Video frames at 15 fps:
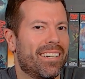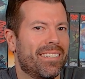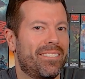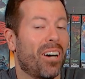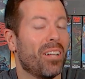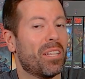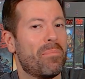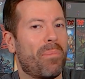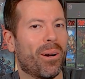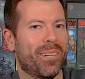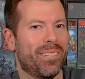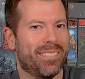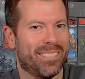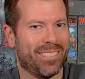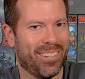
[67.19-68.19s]
Dolly
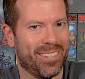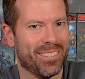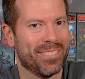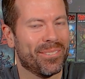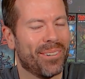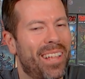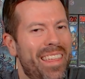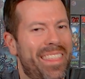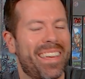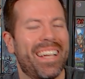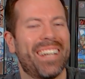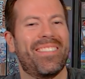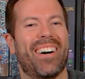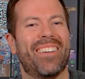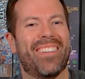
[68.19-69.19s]
Parton songs while I think
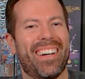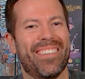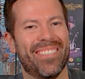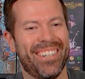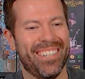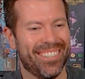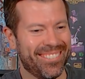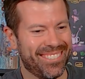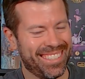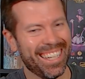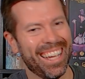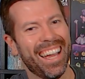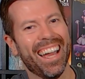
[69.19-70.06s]
about my moves.